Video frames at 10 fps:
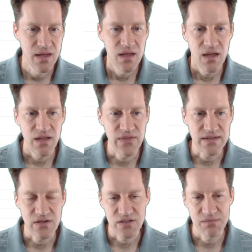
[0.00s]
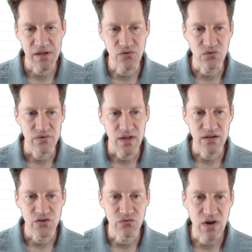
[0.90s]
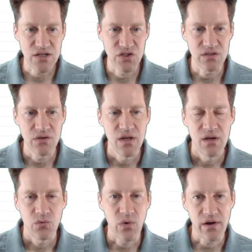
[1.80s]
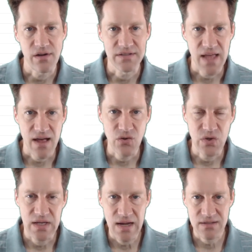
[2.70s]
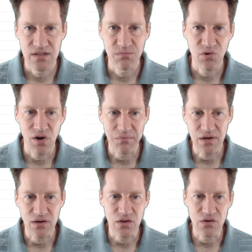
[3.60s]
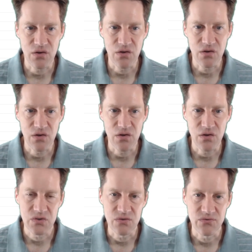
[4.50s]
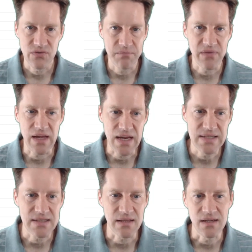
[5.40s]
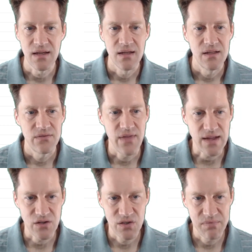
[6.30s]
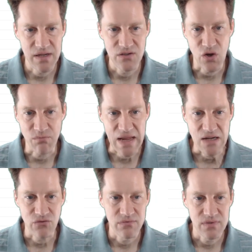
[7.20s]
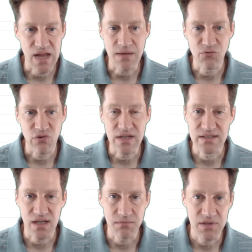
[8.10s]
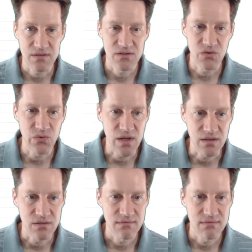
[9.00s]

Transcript: He then talks about indirection, whereas how you connect to the primary, you need to be able to flip that easily. That could be domain name reassignment to a